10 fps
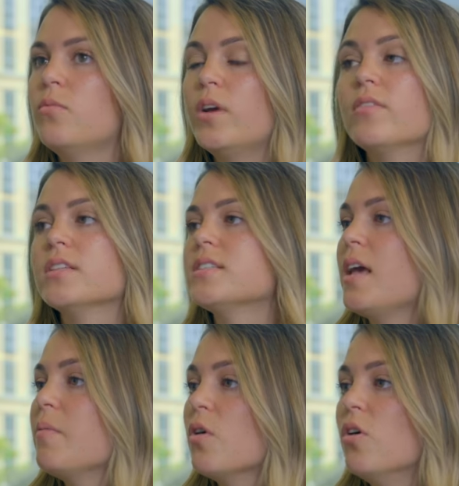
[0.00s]
We have the
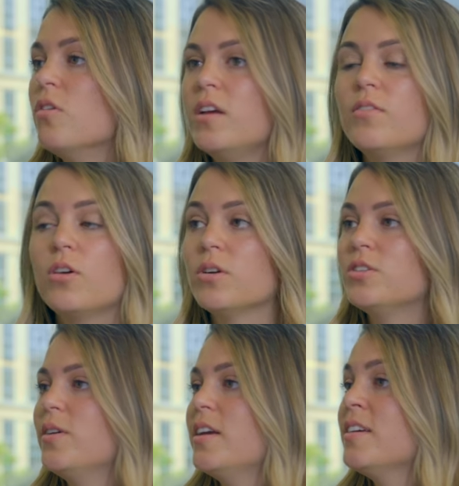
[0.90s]
same goal, even though we're
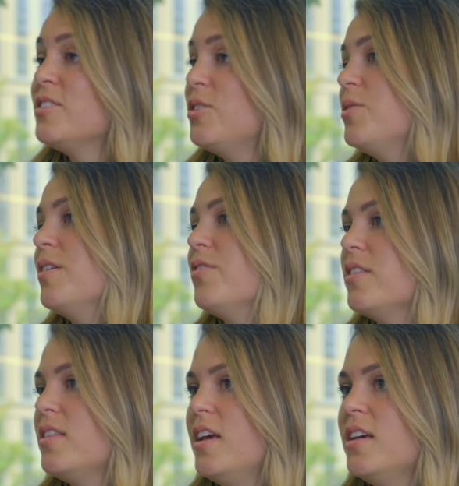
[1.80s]
doing two
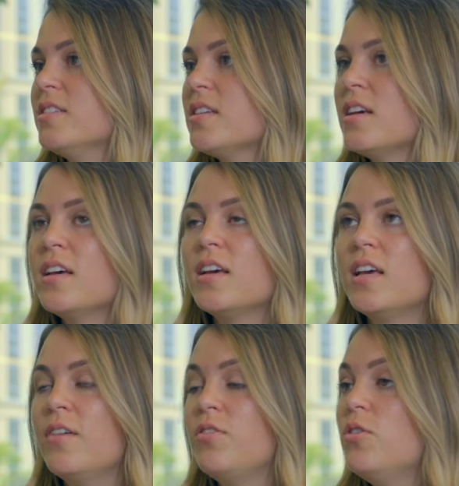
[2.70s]
different things.
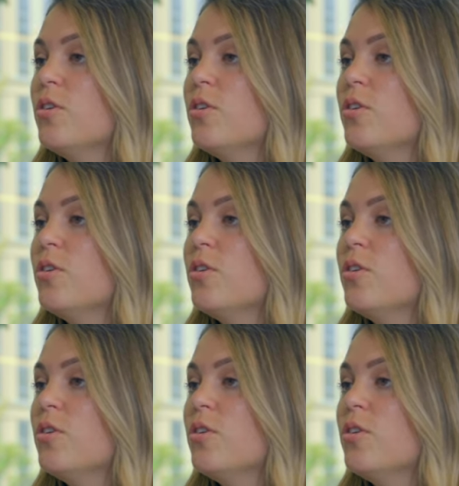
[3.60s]
If you